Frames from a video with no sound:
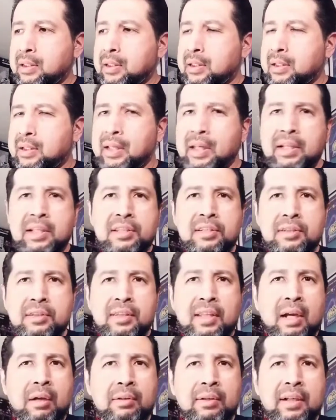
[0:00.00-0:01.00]
Not
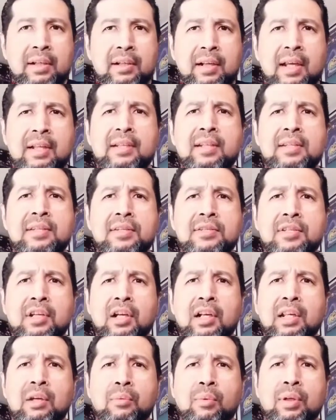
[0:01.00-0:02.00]

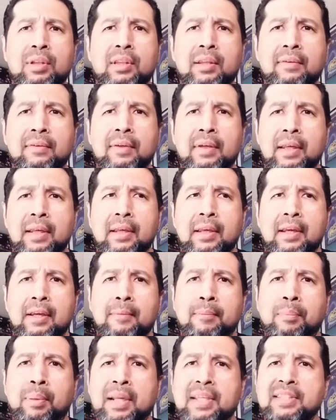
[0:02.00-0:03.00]
necessarily when the
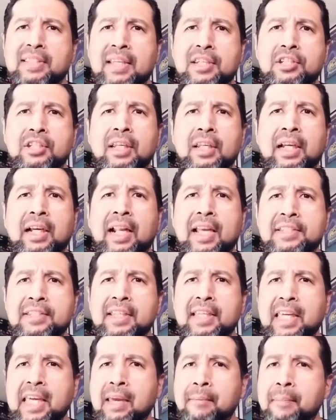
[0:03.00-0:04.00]
PlayStation
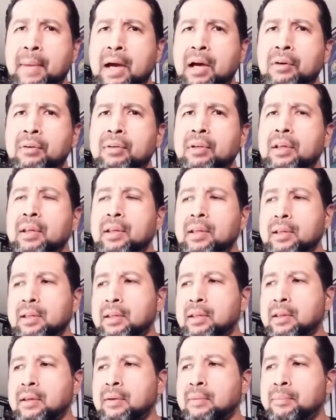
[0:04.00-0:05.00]
Classic came out,
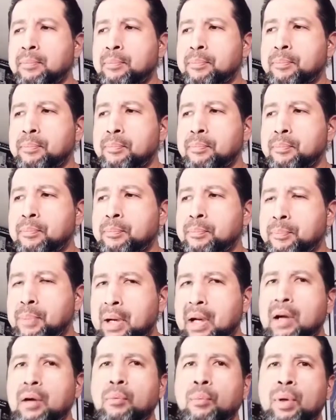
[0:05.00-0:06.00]

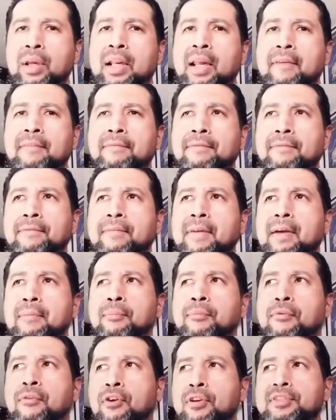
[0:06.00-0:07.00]
but when I
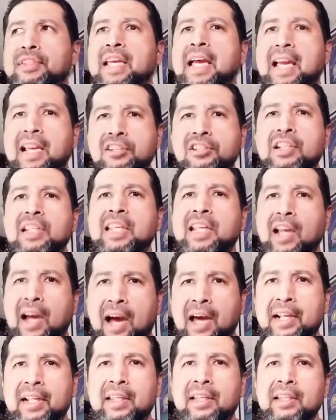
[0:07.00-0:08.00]
first actually
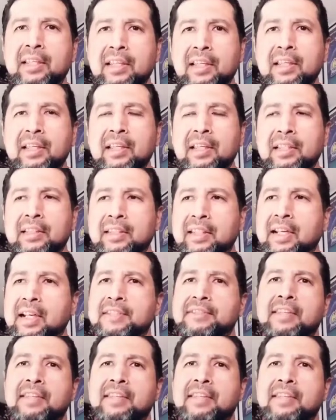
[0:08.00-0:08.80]
got it, that